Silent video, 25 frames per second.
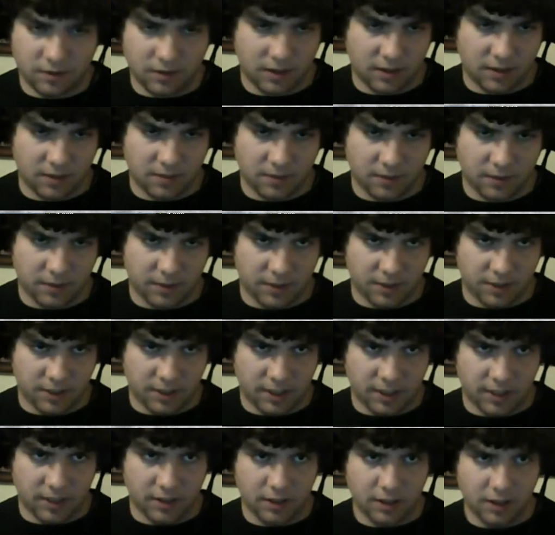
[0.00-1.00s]
I don't really want to do
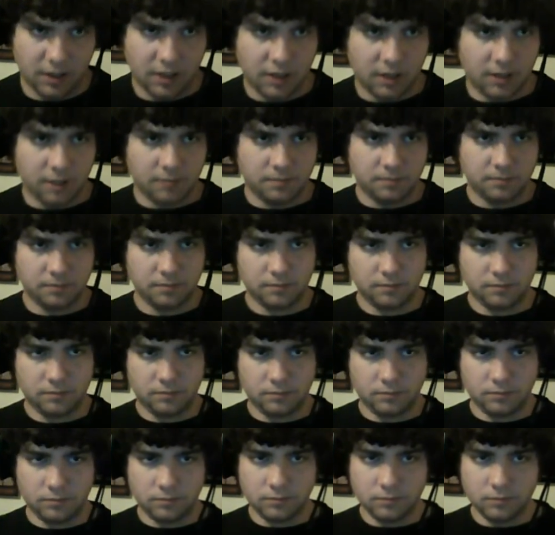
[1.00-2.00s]
that either.
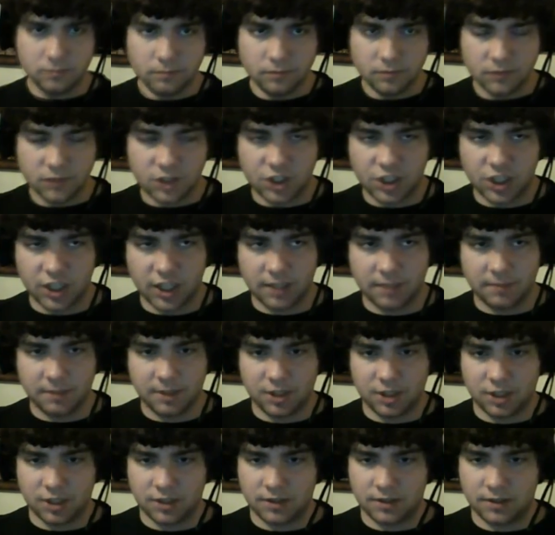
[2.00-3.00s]
Shitty
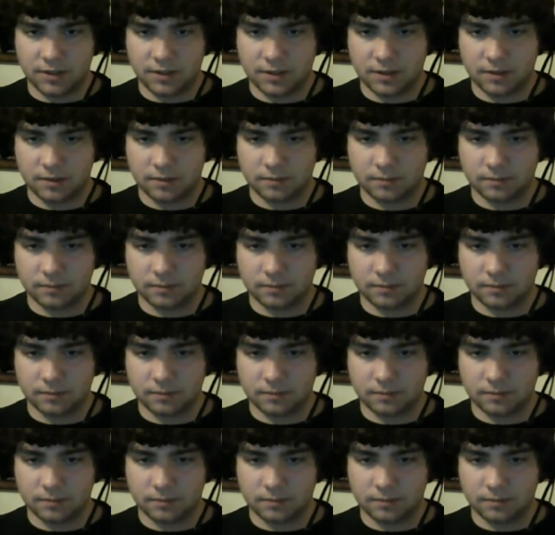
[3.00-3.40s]
missions.